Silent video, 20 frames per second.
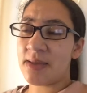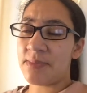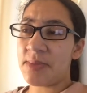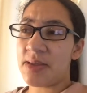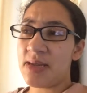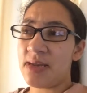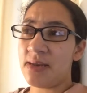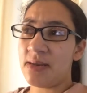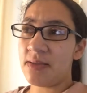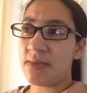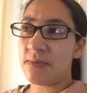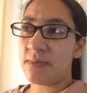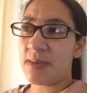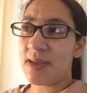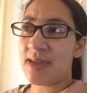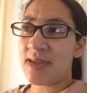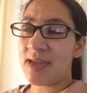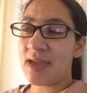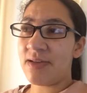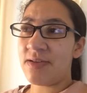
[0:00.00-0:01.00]
I mean, the
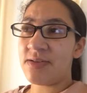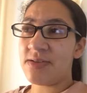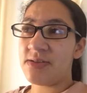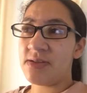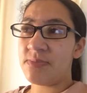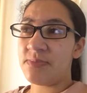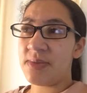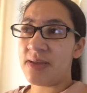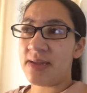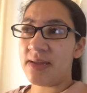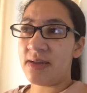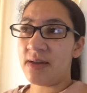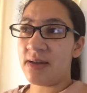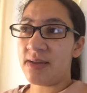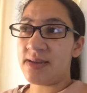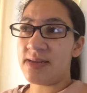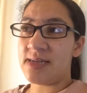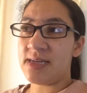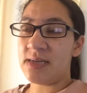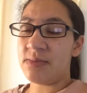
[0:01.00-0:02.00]
main character is being
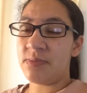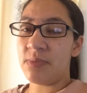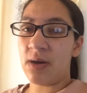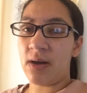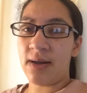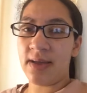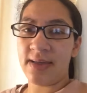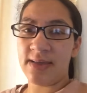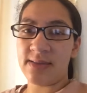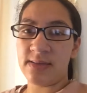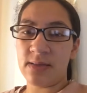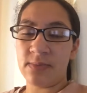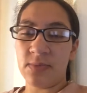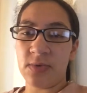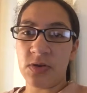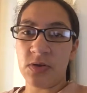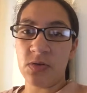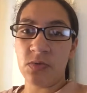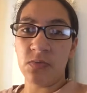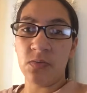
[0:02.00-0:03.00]
hunted by
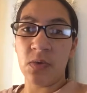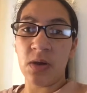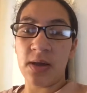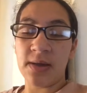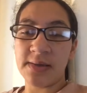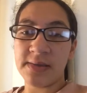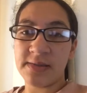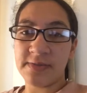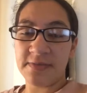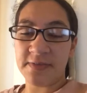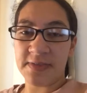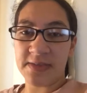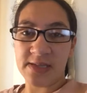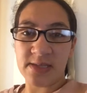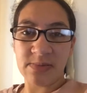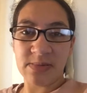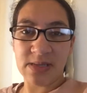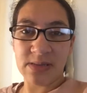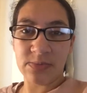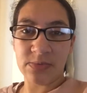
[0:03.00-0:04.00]
someone who works for these
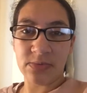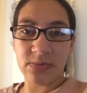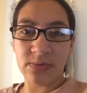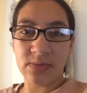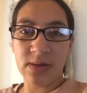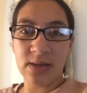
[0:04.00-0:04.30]
people,